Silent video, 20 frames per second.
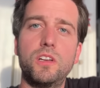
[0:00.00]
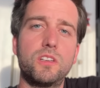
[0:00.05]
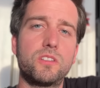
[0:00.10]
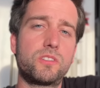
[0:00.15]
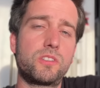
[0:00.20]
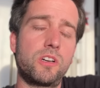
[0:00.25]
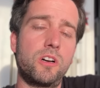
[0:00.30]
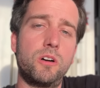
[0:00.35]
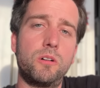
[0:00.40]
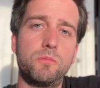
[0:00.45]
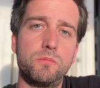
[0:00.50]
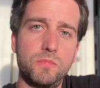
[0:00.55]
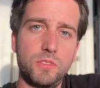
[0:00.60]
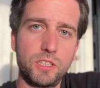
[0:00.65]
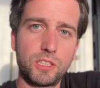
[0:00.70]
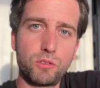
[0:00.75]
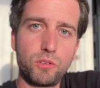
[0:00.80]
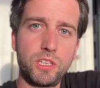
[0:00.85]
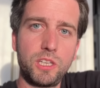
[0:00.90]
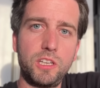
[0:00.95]
So
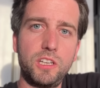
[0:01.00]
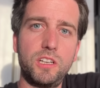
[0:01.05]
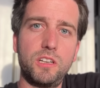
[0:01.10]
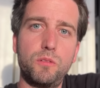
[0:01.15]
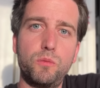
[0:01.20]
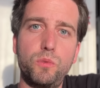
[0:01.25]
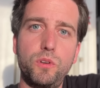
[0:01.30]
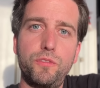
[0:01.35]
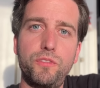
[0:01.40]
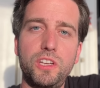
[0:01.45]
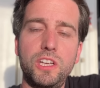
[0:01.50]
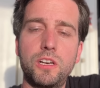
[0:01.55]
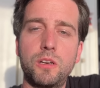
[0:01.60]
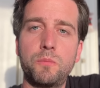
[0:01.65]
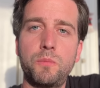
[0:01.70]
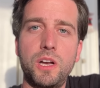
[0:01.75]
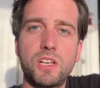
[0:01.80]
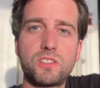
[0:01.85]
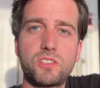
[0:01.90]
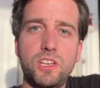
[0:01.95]
agree with Elon
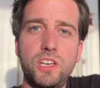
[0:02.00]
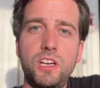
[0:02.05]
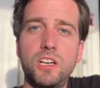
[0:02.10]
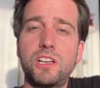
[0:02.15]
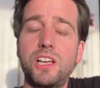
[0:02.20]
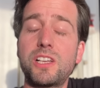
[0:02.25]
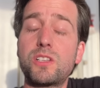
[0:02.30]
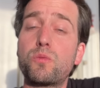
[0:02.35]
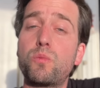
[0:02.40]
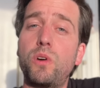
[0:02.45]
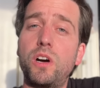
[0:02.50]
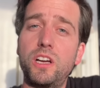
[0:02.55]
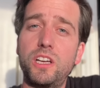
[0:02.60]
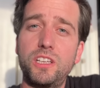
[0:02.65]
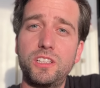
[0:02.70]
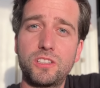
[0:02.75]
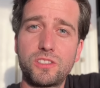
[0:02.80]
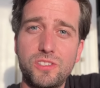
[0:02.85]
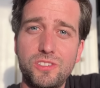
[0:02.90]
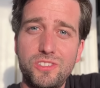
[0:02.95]
Musk here. That's why he
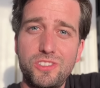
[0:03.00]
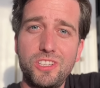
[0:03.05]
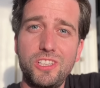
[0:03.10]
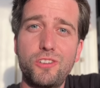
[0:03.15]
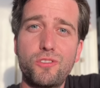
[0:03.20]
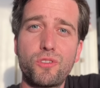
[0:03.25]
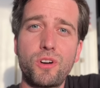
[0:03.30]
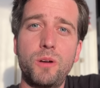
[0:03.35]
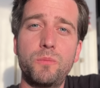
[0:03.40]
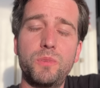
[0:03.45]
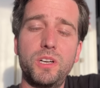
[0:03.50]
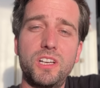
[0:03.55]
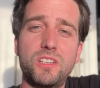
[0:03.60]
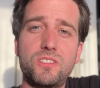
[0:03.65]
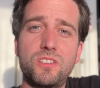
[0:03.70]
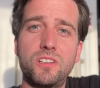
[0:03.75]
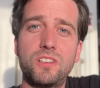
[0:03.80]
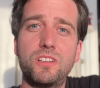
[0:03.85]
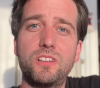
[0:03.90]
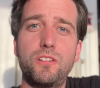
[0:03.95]
doesn't see Trump
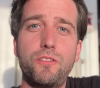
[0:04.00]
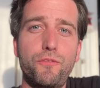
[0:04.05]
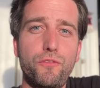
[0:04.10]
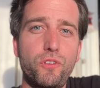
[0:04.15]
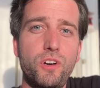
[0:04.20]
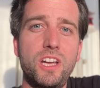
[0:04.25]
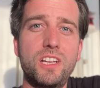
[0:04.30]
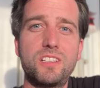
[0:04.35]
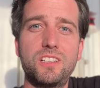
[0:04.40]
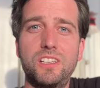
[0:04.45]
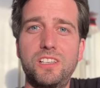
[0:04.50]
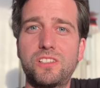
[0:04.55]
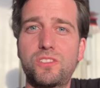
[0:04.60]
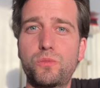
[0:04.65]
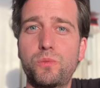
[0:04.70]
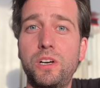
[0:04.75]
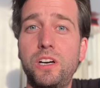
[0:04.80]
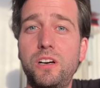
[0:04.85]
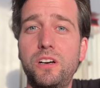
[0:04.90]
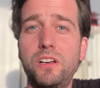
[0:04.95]
as a threat as
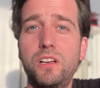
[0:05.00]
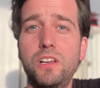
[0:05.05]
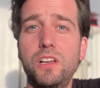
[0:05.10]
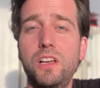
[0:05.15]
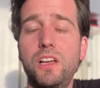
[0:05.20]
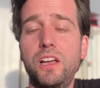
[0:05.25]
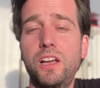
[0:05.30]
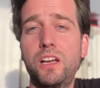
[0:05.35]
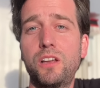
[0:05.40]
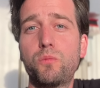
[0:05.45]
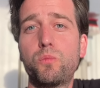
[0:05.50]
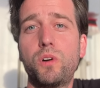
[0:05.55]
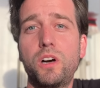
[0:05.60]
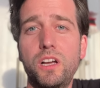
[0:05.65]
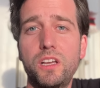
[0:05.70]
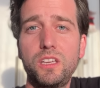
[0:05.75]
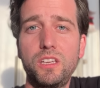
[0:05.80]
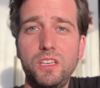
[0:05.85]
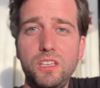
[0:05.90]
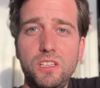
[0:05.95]
well, and
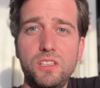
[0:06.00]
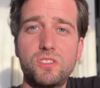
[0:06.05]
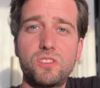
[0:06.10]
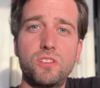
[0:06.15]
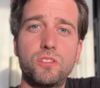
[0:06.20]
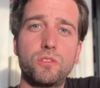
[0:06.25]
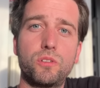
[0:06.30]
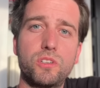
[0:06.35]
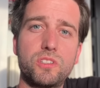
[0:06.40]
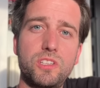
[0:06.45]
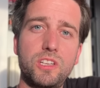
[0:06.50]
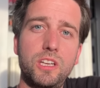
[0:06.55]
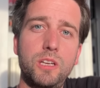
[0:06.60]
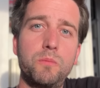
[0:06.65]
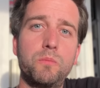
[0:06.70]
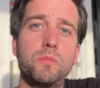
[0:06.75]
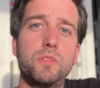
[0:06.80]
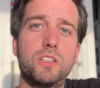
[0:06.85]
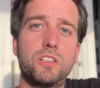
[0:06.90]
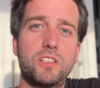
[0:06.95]
why he is endorsing
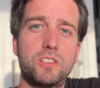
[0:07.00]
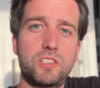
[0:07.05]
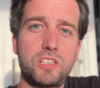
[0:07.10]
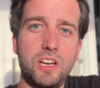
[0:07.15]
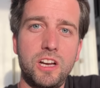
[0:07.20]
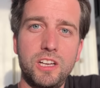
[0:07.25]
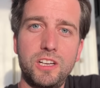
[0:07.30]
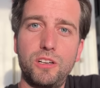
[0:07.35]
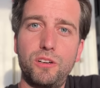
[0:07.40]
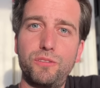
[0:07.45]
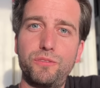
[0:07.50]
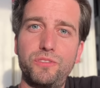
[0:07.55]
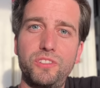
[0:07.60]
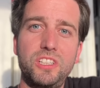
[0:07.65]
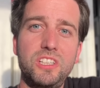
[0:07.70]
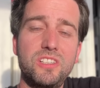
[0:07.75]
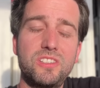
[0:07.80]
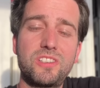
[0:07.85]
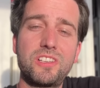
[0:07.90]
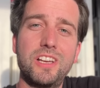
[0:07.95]
him aside of
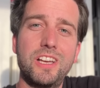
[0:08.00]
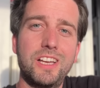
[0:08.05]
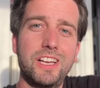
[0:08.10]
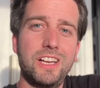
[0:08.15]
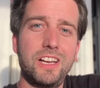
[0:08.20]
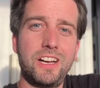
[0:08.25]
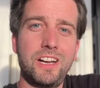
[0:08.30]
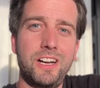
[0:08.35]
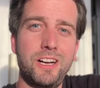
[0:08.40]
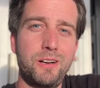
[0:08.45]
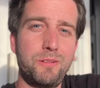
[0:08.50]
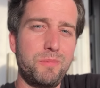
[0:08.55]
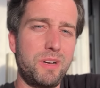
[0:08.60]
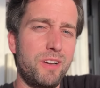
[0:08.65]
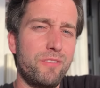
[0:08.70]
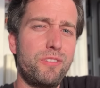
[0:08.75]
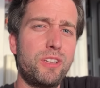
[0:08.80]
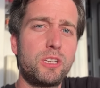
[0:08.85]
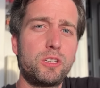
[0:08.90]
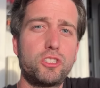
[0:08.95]
these, I
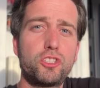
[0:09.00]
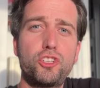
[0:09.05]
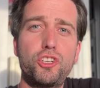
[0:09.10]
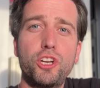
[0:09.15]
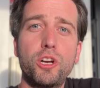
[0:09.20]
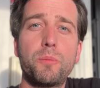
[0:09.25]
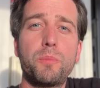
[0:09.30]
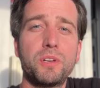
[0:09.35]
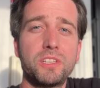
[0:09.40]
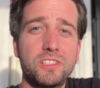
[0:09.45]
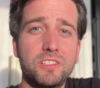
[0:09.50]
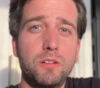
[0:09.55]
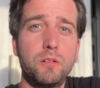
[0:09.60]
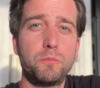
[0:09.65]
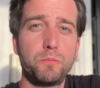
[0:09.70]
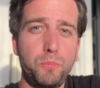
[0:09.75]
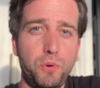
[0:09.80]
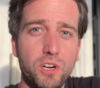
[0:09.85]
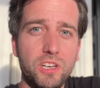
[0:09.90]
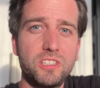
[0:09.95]
think,
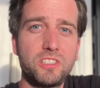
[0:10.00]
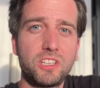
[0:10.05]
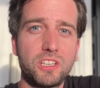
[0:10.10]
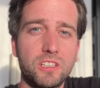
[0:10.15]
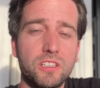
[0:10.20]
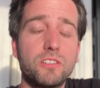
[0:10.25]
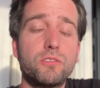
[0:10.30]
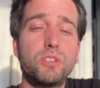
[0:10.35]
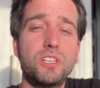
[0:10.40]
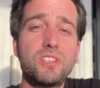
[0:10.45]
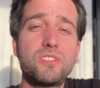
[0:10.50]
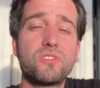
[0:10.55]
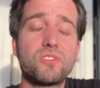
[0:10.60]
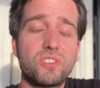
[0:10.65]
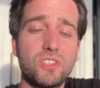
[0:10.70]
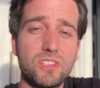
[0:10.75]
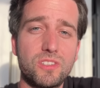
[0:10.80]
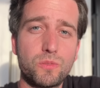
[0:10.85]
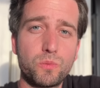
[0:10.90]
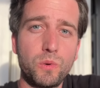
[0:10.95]
geopolitical reasons
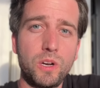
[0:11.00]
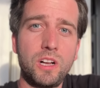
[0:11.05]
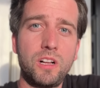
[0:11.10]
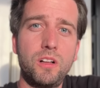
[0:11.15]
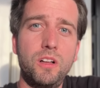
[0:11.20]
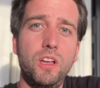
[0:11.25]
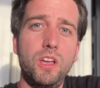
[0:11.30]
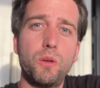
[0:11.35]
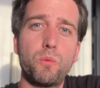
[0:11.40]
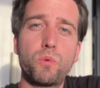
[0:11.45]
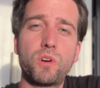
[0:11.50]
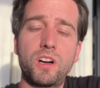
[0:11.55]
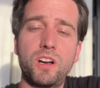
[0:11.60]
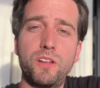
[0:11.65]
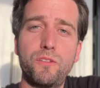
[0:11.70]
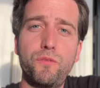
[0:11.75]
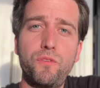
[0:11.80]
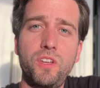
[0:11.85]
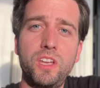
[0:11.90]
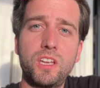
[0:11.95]
as well, where I
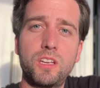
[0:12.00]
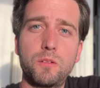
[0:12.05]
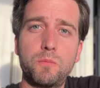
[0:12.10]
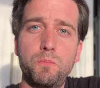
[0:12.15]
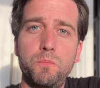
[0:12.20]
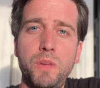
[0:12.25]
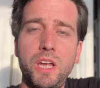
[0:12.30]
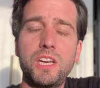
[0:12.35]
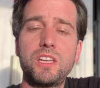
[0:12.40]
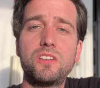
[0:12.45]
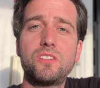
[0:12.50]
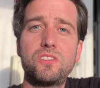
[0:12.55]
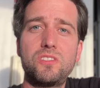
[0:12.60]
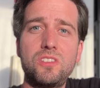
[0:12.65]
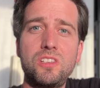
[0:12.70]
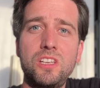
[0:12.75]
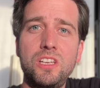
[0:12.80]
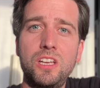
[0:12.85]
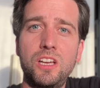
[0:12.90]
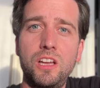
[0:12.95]
think many
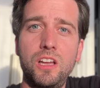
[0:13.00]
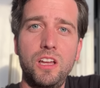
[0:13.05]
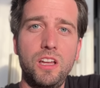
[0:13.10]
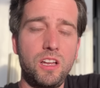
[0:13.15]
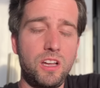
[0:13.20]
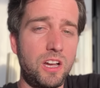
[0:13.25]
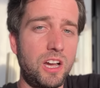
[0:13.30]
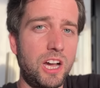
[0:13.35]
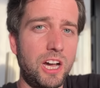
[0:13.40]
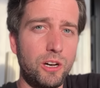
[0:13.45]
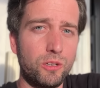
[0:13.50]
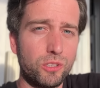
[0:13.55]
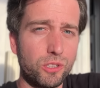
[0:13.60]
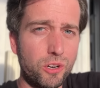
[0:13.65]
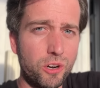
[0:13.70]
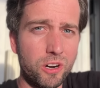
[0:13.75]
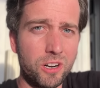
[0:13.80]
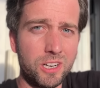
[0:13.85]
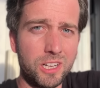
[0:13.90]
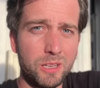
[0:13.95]
see how the
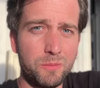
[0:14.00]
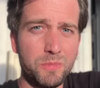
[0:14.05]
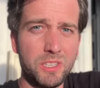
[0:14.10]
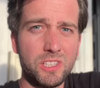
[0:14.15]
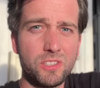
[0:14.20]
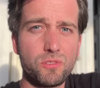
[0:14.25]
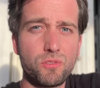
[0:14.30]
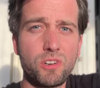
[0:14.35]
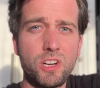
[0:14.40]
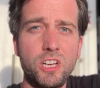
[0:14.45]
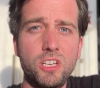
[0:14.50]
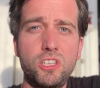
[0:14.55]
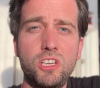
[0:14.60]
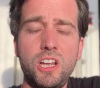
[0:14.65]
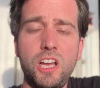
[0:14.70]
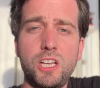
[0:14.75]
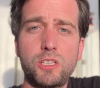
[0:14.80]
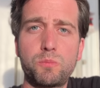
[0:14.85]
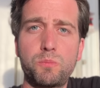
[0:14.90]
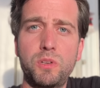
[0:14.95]
current administration
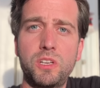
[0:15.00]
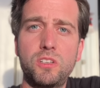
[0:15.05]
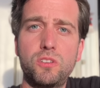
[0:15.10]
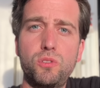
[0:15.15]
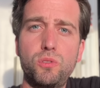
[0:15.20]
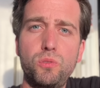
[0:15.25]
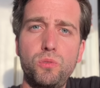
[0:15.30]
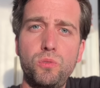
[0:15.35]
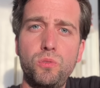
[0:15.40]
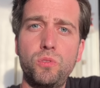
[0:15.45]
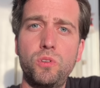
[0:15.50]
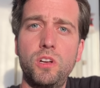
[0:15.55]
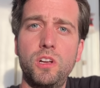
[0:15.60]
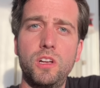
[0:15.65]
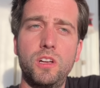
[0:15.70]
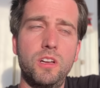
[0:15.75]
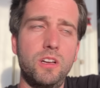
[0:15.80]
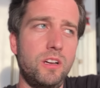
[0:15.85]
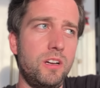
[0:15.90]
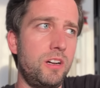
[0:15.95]
has been too
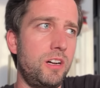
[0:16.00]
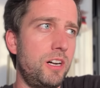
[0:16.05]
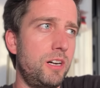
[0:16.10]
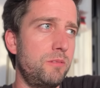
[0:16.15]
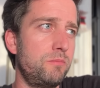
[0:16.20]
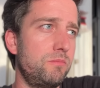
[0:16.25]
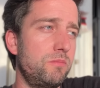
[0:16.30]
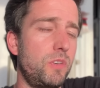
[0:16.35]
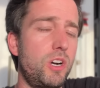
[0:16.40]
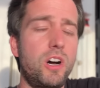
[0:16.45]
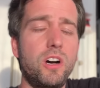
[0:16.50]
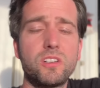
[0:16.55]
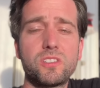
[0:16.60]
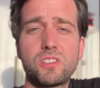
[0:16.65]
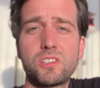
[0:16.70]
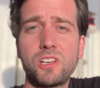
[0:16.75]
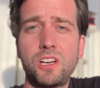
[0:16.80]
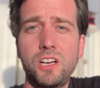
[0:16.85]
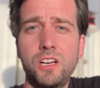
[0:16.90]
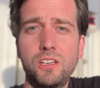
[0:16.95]

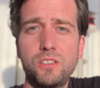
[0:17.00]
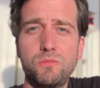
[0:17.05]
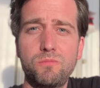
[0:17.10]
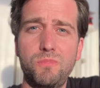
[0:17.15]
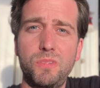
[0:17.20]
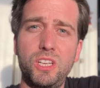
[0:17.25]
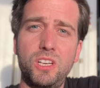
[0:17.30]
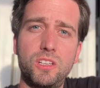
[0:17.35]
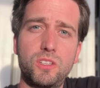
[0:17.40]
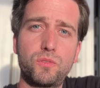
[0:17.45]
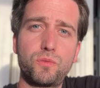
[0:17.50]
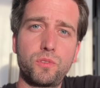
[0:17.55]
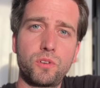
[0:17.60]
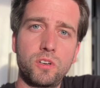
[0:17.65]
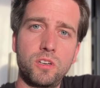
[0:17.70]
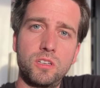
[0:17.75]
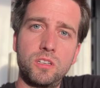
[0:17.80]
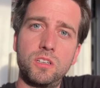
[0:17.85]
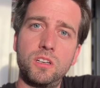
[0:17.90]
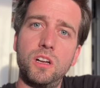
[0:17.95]
hostile in its
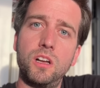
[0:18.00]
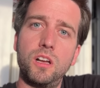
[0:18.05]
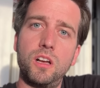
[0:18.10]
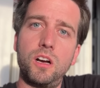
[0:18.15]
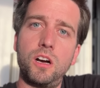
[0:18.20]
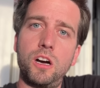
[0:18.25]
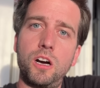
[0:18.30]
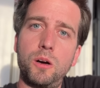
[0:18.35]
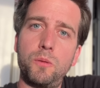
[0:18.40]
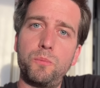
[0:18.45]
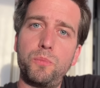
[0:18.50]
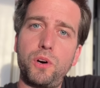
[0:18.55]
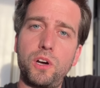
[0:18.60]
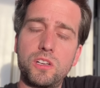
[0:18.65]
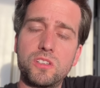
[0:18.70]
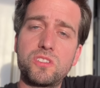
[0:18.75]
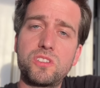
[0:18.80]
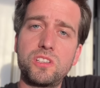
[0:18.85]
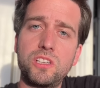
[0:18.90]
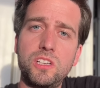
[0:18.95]
foreign
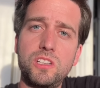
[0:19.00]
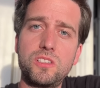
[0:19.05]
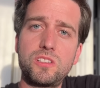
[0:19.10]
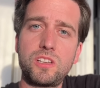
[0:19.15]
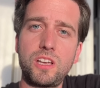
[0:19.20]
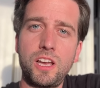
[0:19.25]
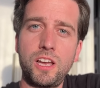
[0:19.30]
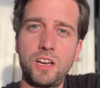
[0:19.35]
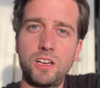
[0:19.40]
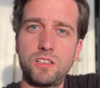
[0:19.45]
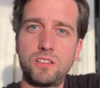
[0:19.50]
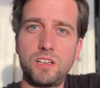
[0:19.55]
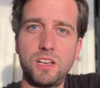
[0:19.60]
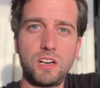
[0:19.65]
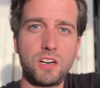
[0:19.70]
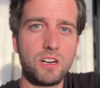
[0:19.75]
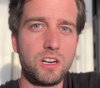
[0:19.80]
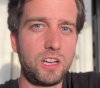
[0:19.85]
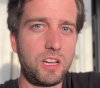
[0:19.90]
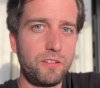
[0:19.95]
policies, and
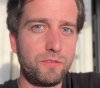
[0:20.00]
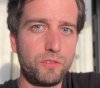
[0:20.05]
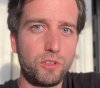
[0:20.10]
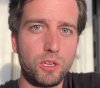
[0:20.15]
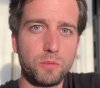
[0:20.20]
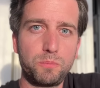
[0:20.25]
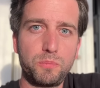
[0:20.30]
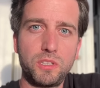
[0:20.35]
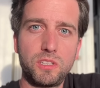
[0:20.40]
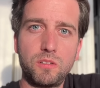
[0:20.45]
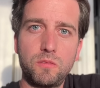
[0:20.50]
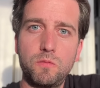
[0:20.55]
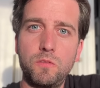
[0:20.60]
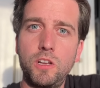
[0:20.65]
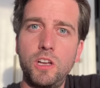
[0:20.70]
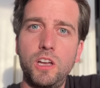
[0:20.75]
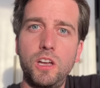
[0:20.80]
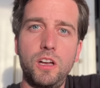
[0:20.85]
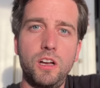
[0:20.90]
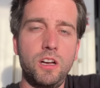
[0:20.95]
there have not been
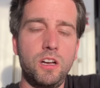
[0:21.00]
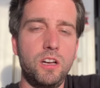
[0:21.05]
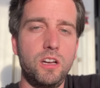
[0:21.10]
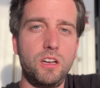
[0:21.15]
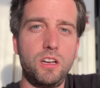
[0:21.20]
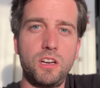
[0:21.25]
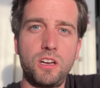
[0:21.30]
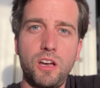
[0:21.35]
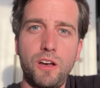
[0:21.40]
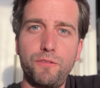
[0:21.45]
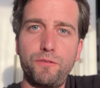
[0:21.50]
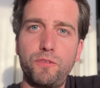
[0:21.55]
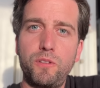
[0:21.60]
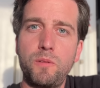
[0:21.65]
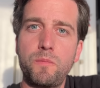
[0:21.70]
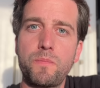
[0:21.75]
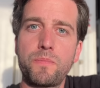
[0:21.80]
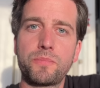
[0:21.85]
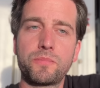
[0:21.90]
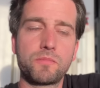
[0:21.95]
enough
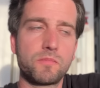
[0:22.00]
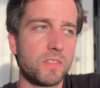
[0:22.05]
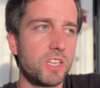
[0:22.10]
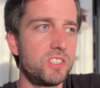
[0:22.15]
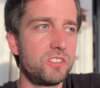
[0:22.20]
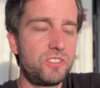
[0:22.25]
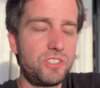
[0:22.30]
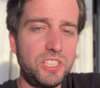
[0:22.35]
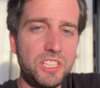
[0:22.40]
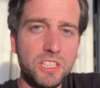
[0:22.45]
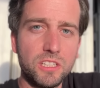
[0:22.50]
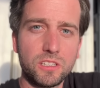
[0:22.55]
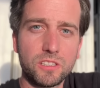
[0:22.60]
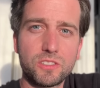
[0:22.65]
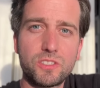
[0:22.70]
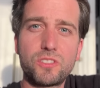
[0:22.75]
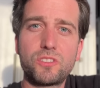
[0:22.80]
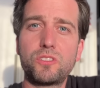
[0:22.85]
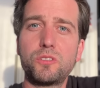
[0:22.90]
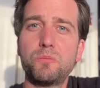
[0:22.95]

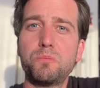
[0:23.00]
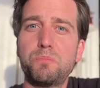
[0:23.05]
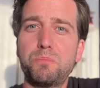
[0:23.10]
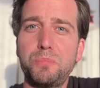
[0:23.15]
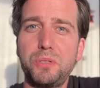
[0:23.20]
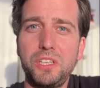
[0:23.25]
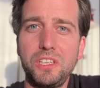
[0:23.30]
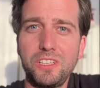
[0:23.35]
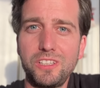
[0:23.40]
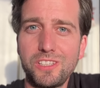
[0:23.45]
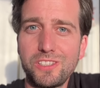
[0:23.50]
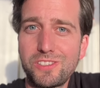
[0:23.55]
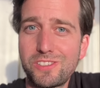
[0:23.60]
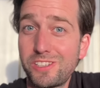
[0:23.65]
deals, peace